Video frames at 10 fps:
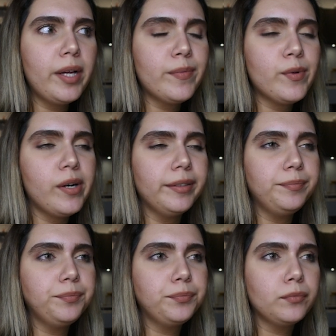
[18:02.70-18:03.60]
I want?
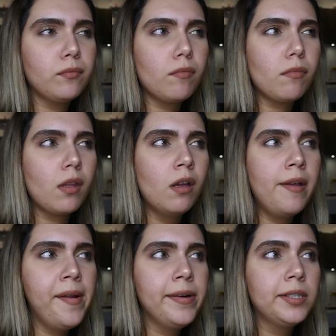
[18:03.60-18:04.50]

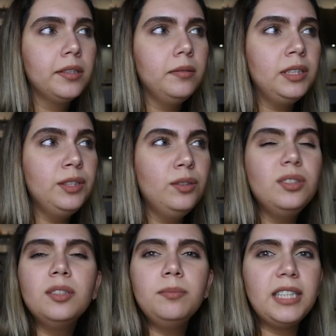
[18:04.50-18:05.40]
Well, let's do
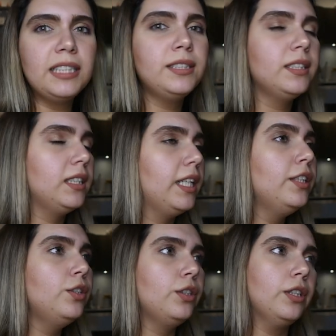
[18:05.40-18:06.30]
some
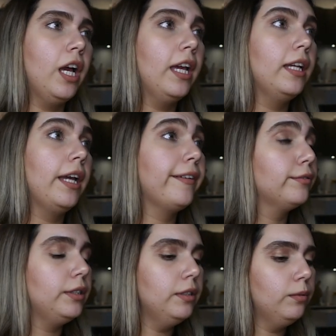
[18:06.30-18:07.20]
destination. I, I
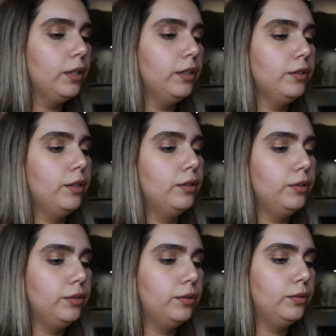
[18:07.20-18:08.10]
really want to go
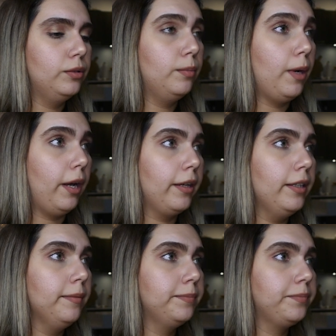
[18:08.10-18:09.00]
to Dubai.